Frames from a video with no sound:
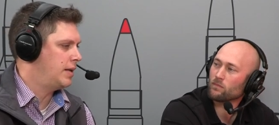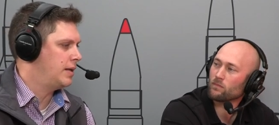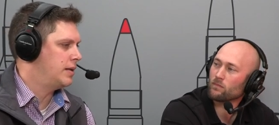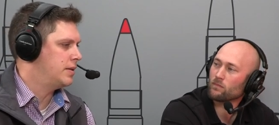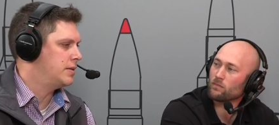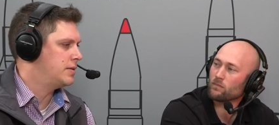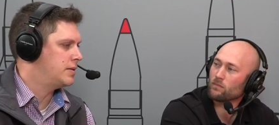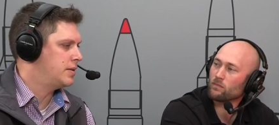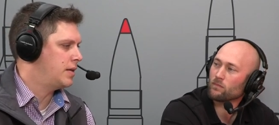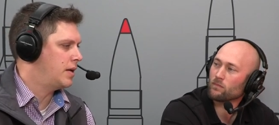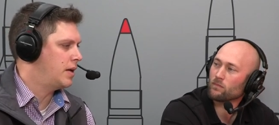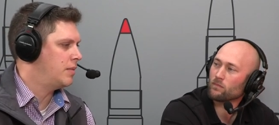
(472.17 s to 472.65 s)
Speaker 1: get
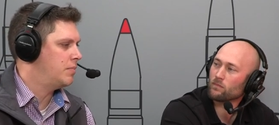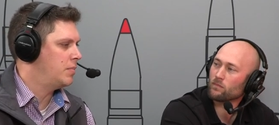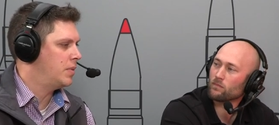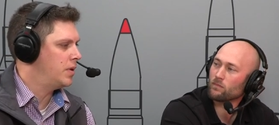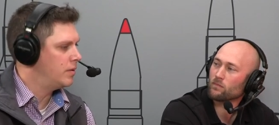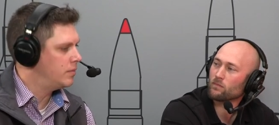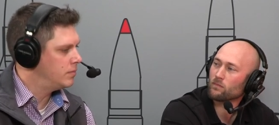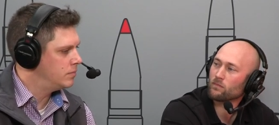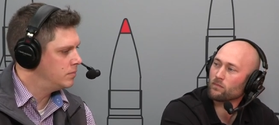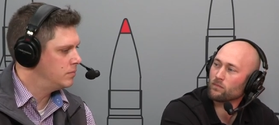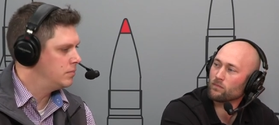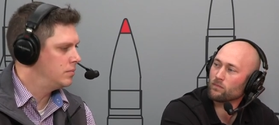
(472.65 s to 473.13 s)
it set.
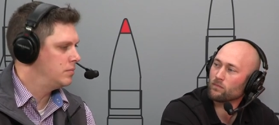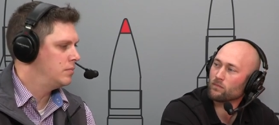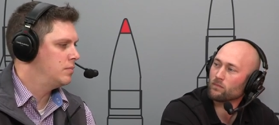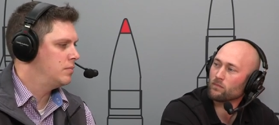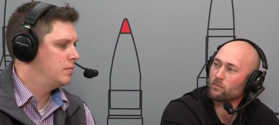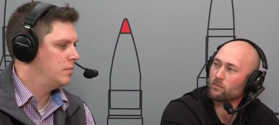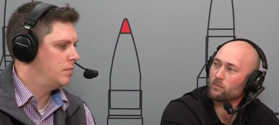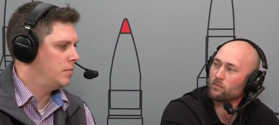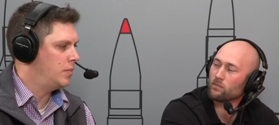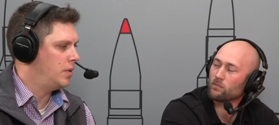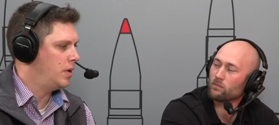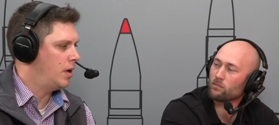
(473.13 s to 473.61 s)
But
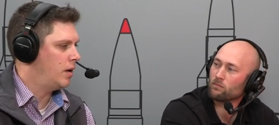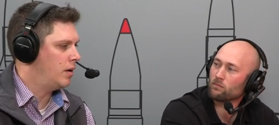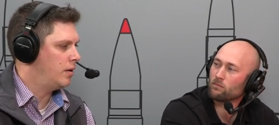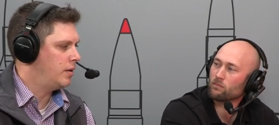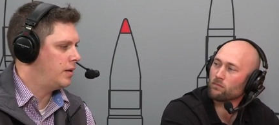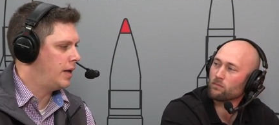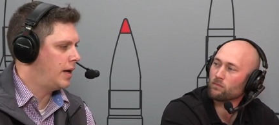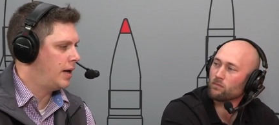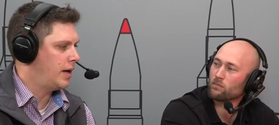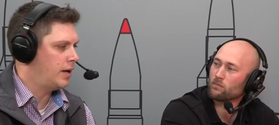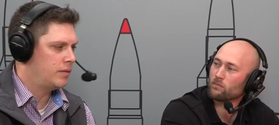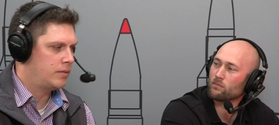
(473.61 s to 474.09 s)

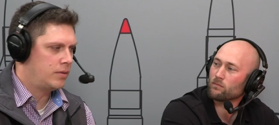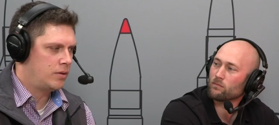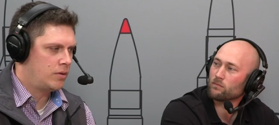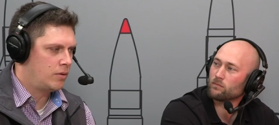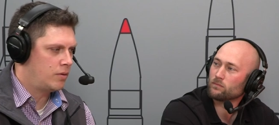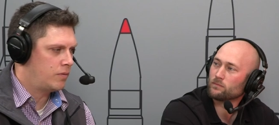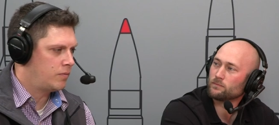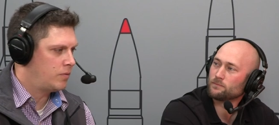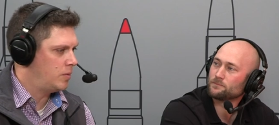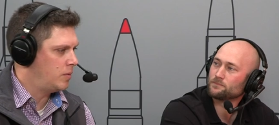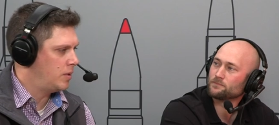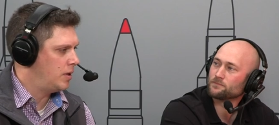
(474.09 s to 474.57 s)
beyond that, you
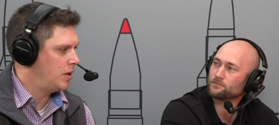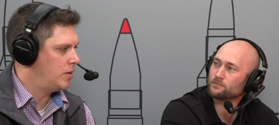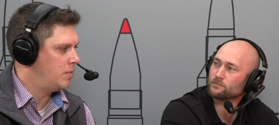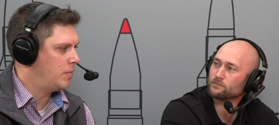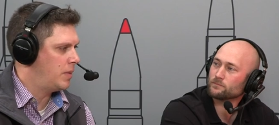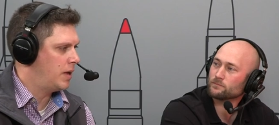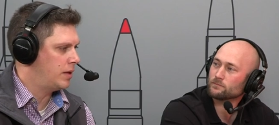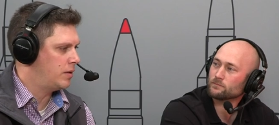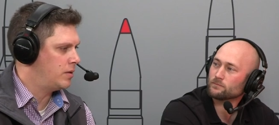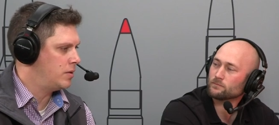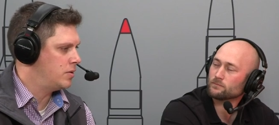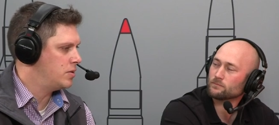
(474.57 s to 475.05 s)
know, if you need to
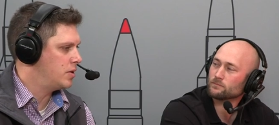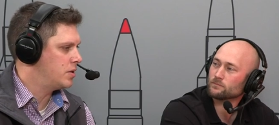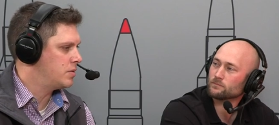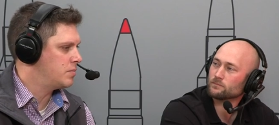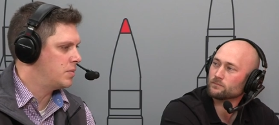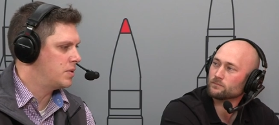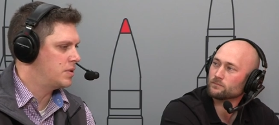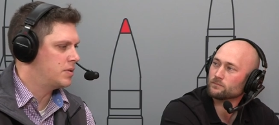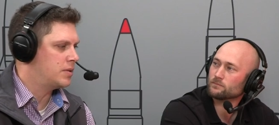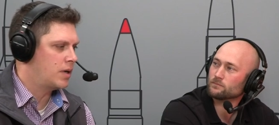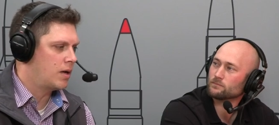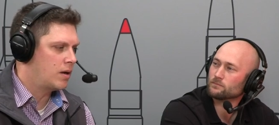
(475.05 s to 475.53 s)
make the
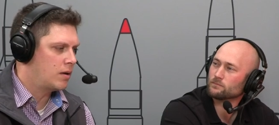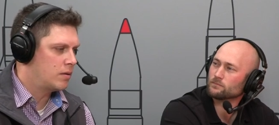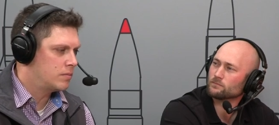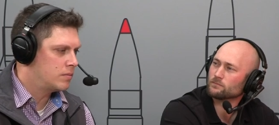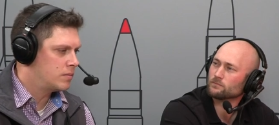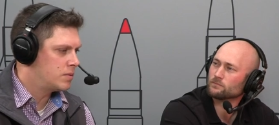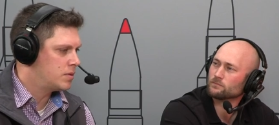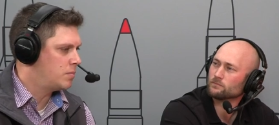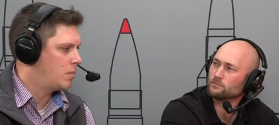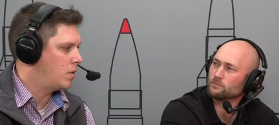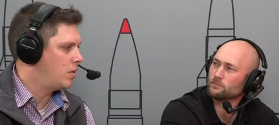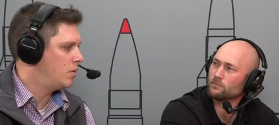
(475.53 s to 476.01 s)
adjustments down,
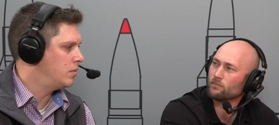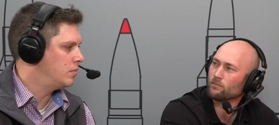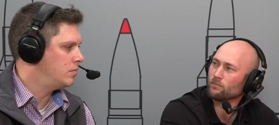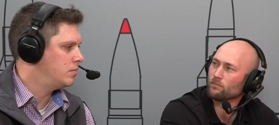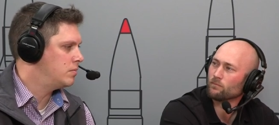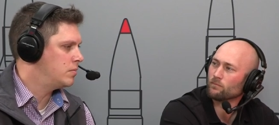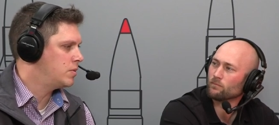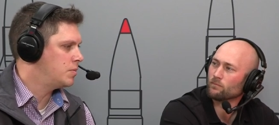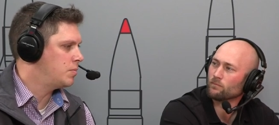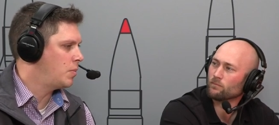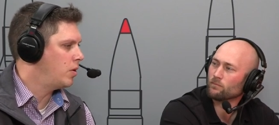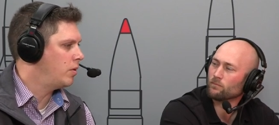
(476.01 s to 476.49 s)
small
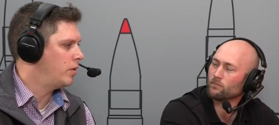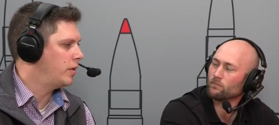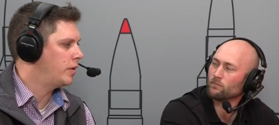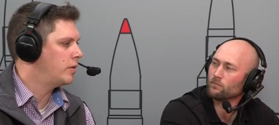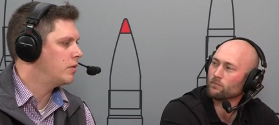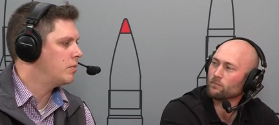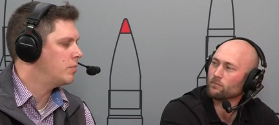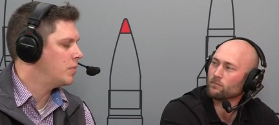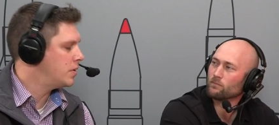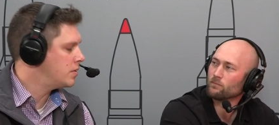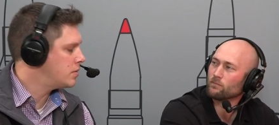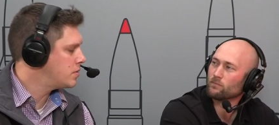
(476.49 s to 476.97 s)
small
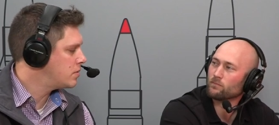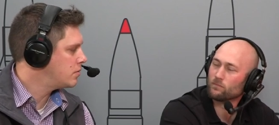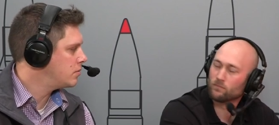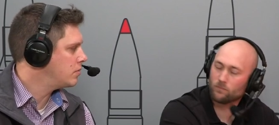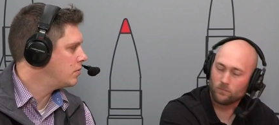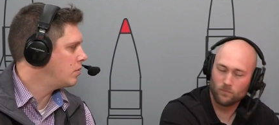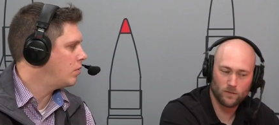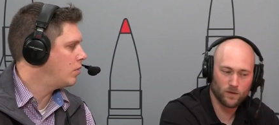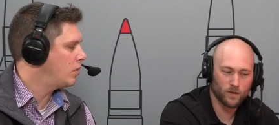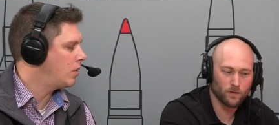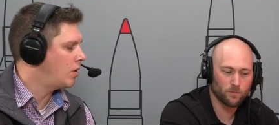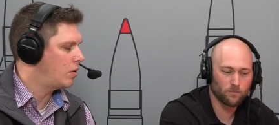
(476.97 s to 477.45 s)
increments
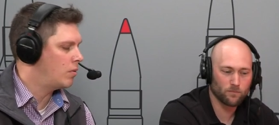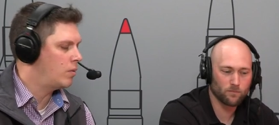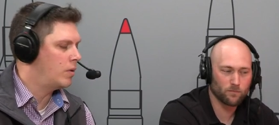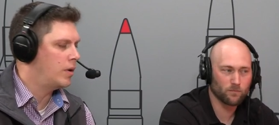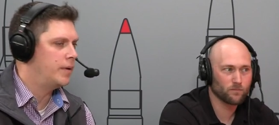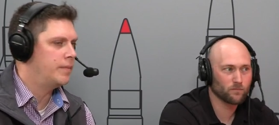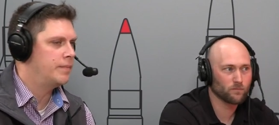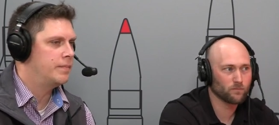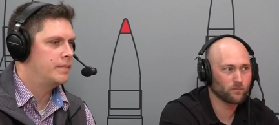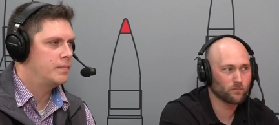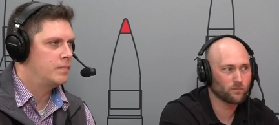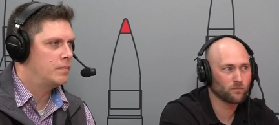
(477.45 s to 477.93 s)
go yeah. a long
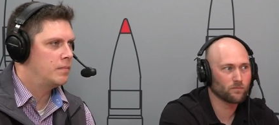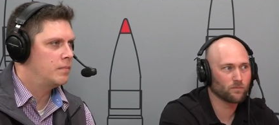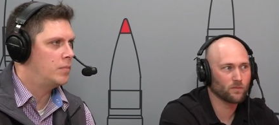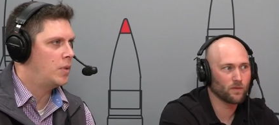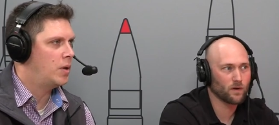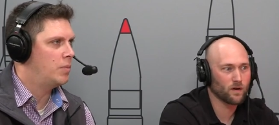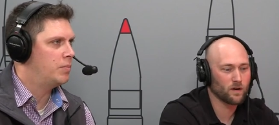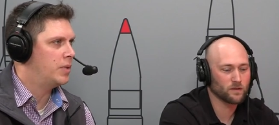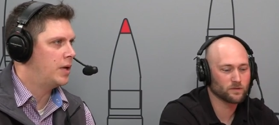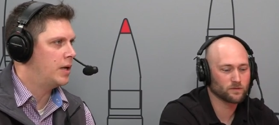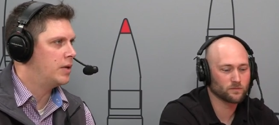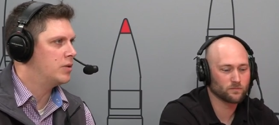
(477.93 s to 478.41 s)
way.
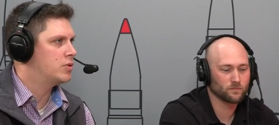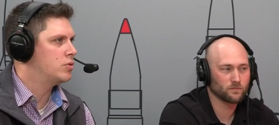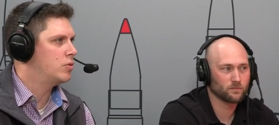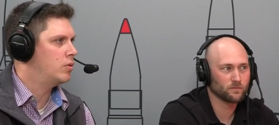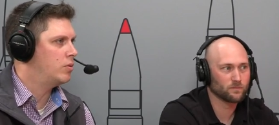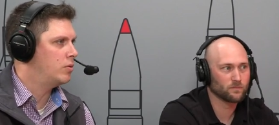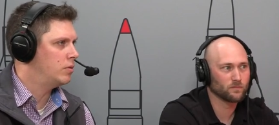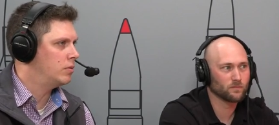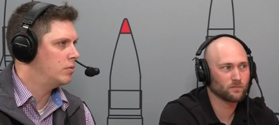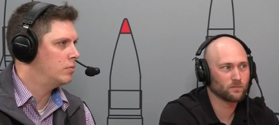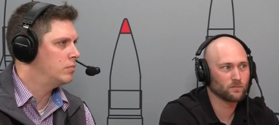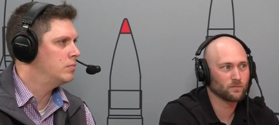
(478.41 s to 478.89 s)
Speaker 2: Bump awesome. that
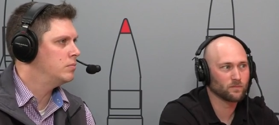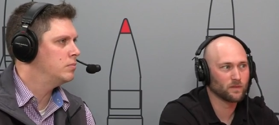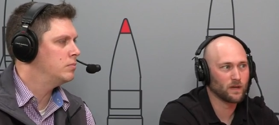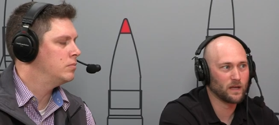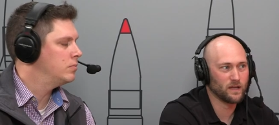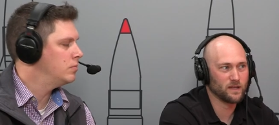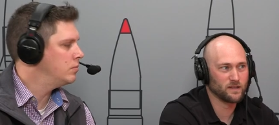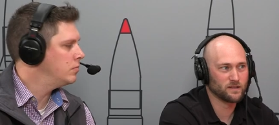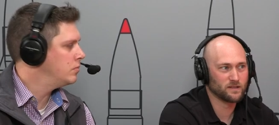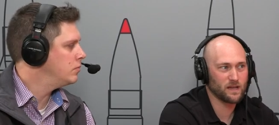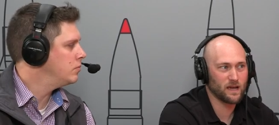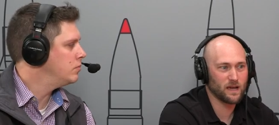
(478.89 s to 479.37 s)
shoulder,
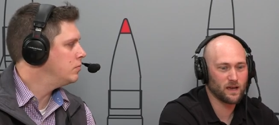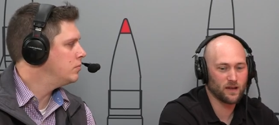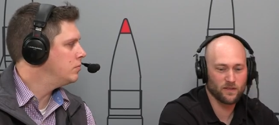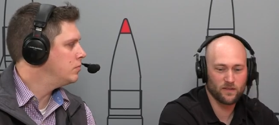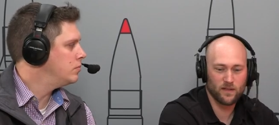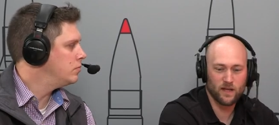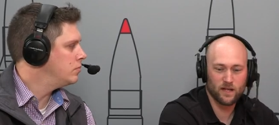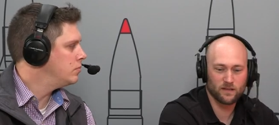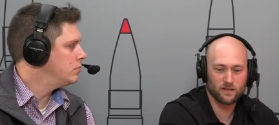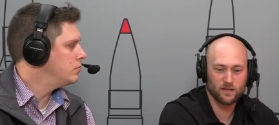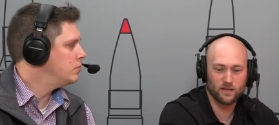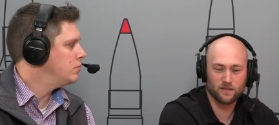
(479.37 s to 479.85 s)
and it's yeah
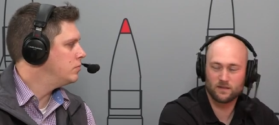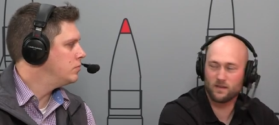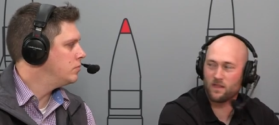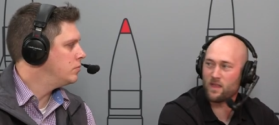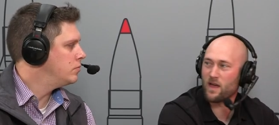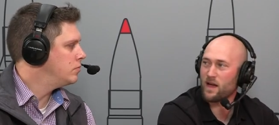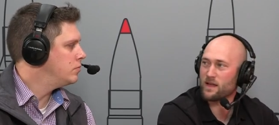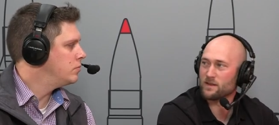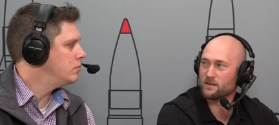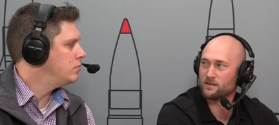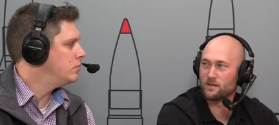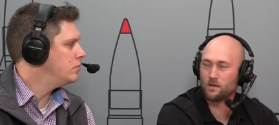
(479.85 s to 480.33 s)
that it's
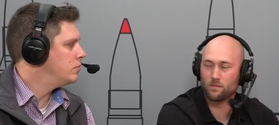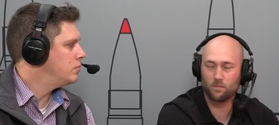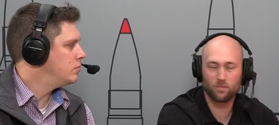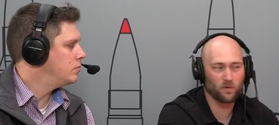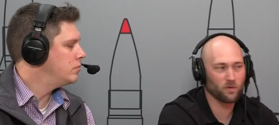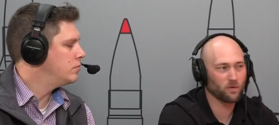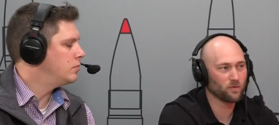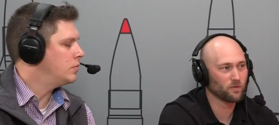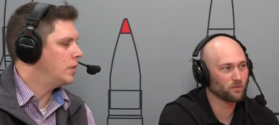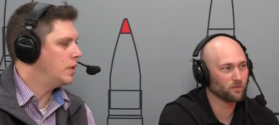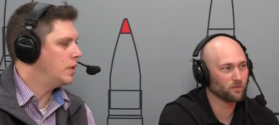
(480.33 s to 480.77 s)
that simple.